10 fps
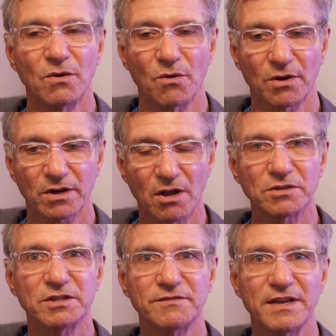or
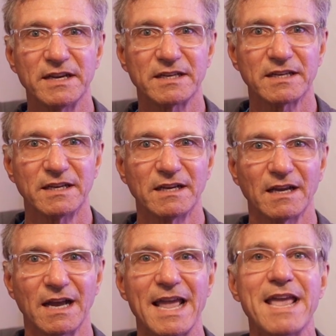cultivate
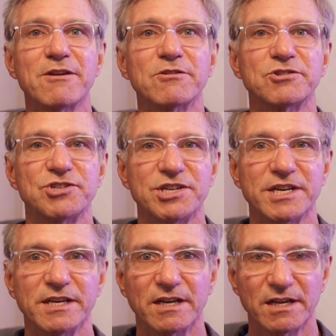
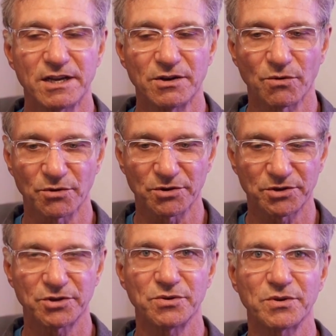energy in order
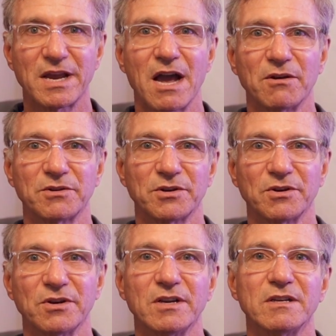to
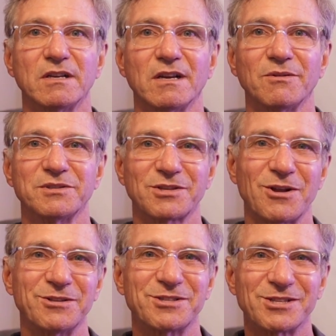counter what's
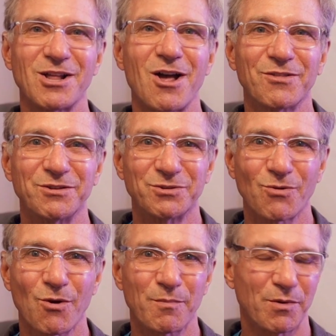called sloth and
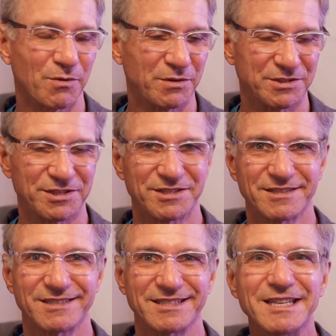torpor, which is
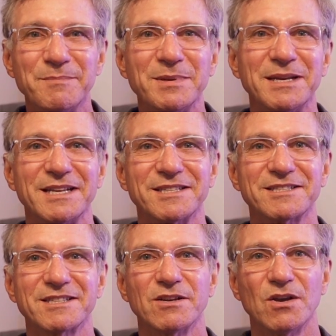
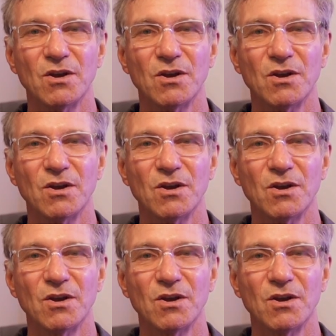sleepiness,